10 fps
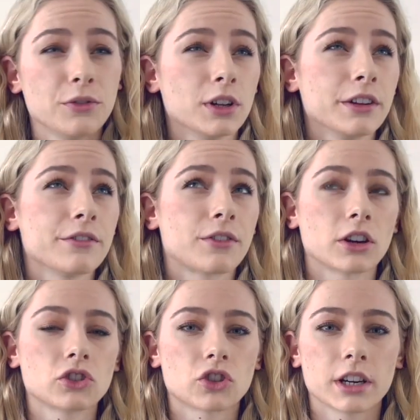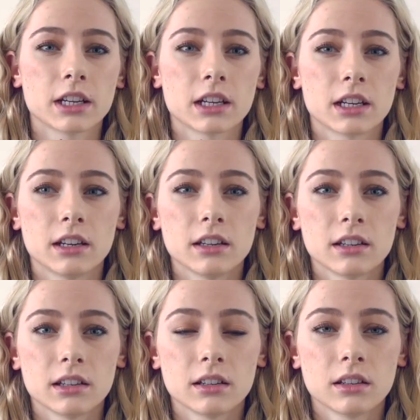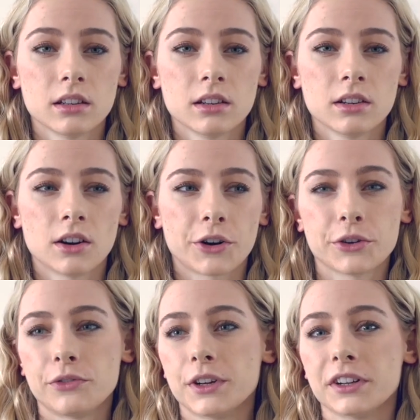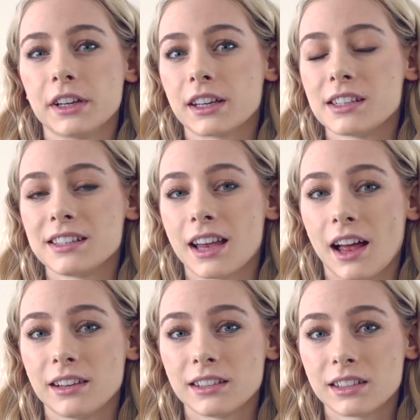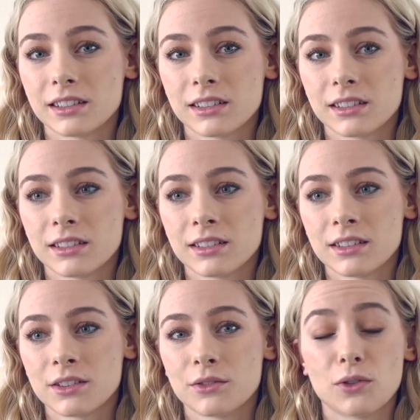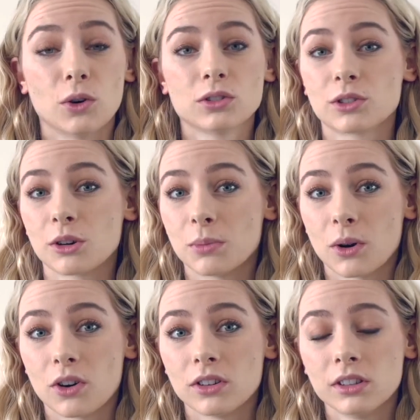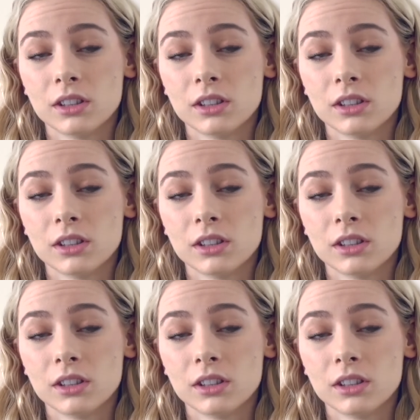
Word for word: feeling frustrated? Are you feeling content, vulnerable?